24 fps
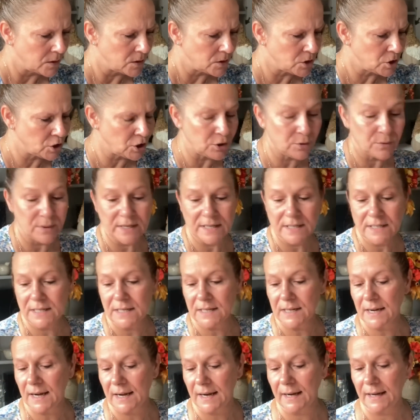
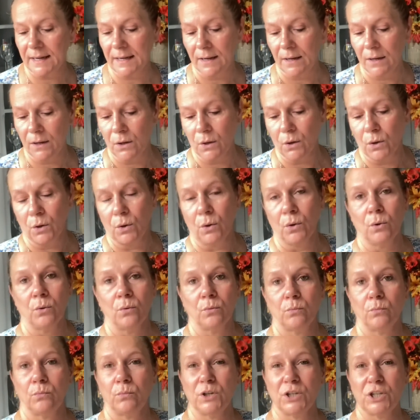£2.99,
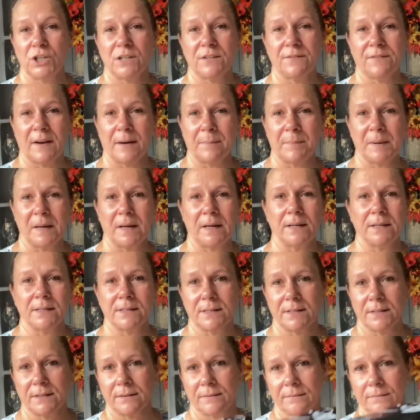which is
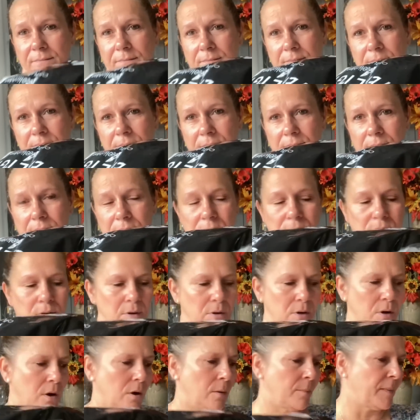fabulous. So I
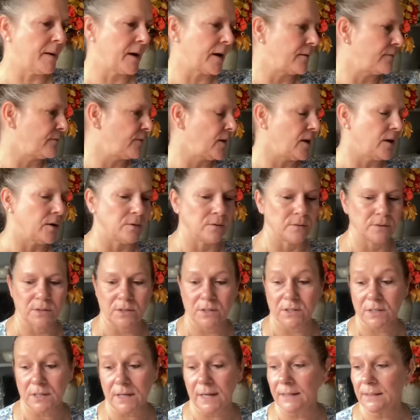got a bag of those
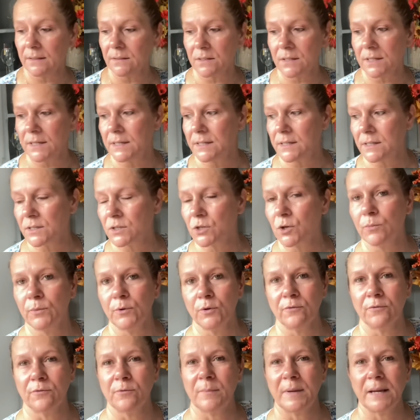because candle season's coming
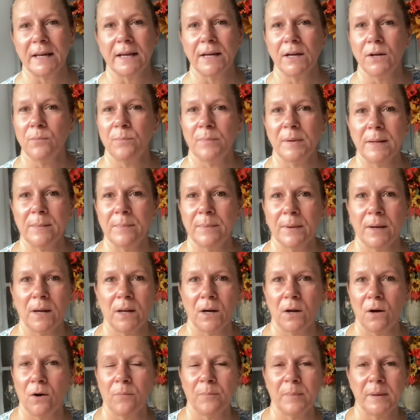up for me. I know a
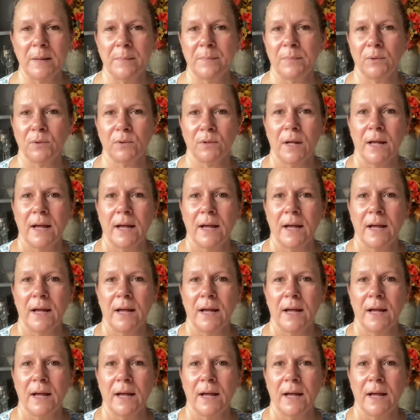lot of people